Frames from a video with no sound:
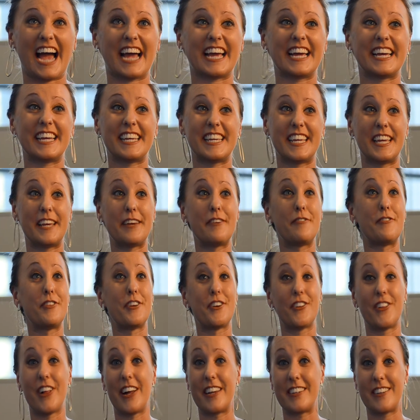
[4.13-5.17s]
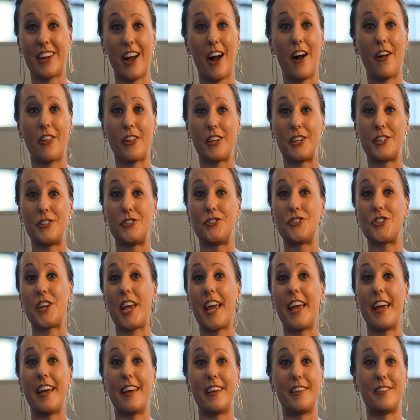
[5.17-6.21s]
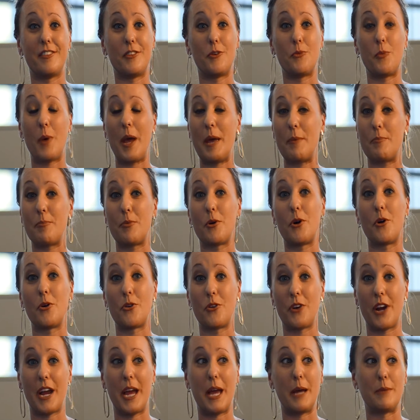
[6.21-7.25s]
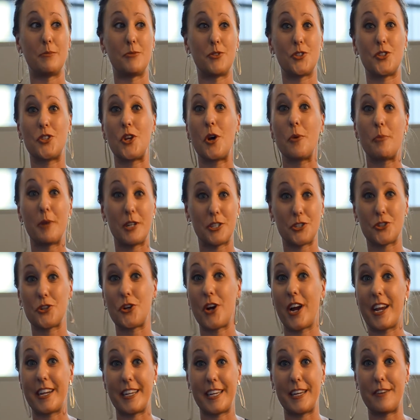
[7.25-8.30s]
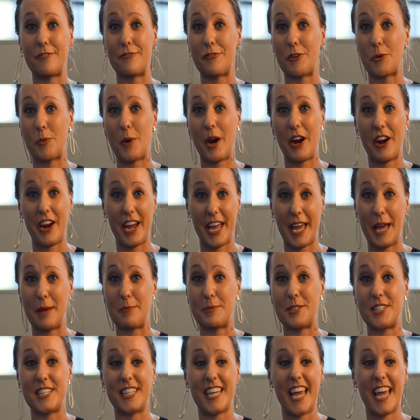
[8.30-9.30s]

I give the Glenn College and the W A I P program so much credit for where I am